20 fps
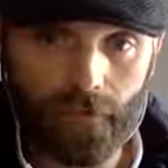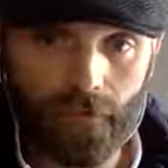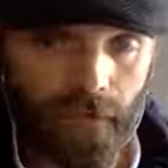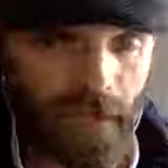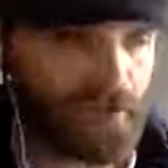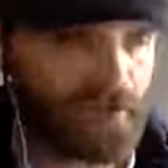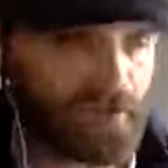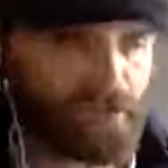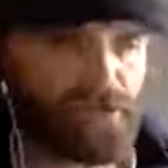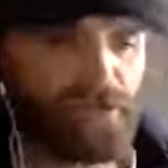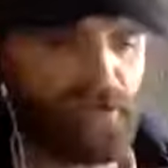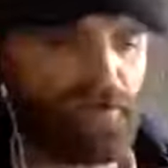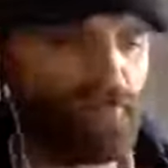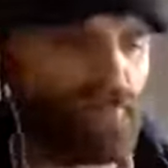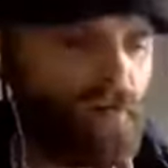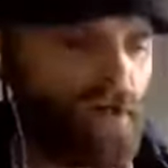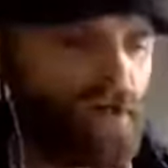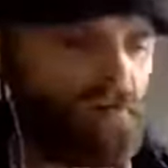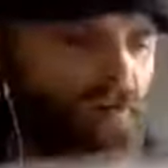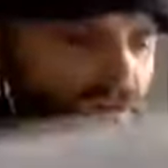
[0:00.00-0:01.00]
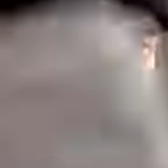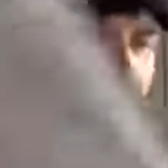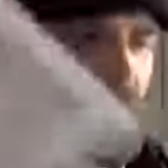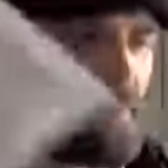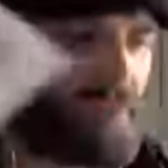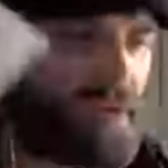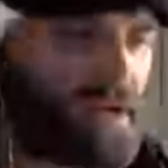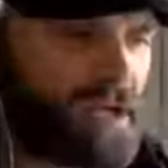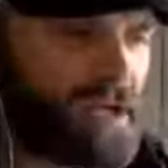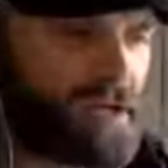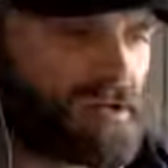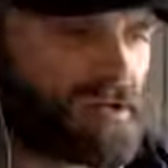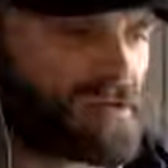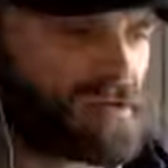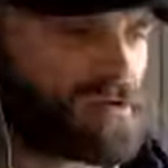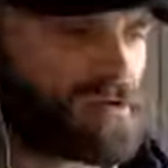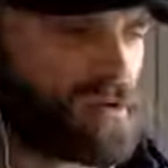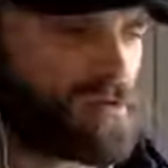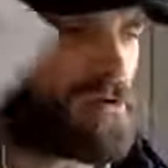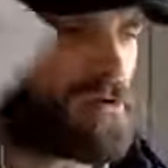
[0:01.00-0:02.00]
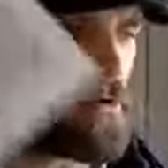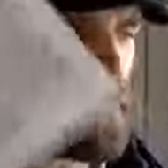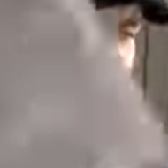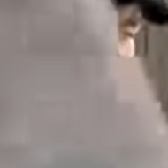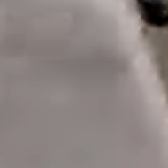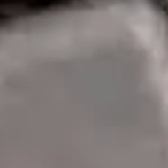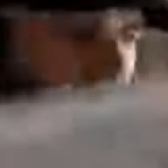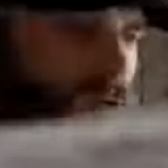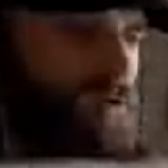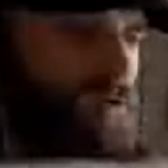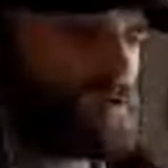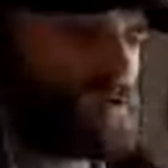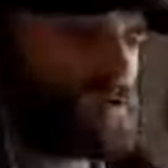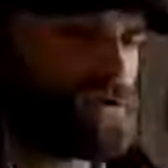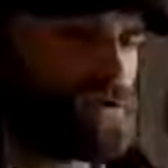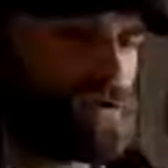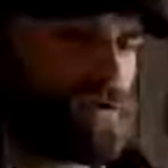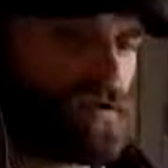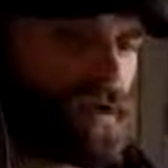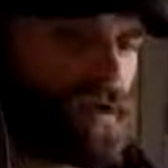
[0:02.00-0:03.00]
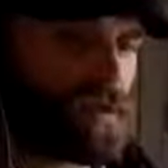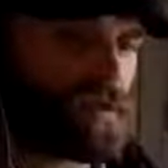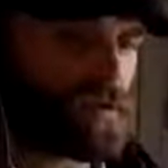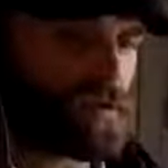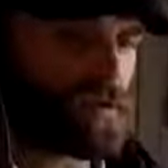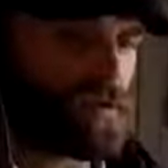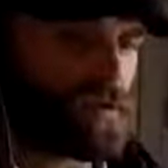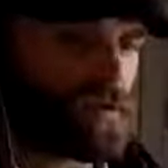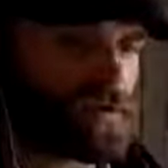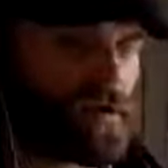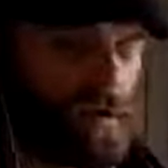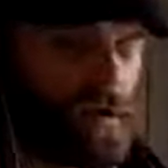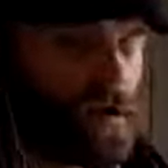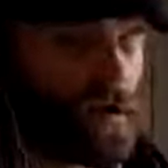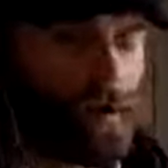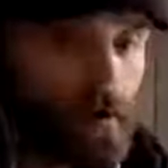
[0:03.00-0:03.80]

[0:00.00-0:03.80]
how did you arrive at them being antisocial, judge, jury, executioner?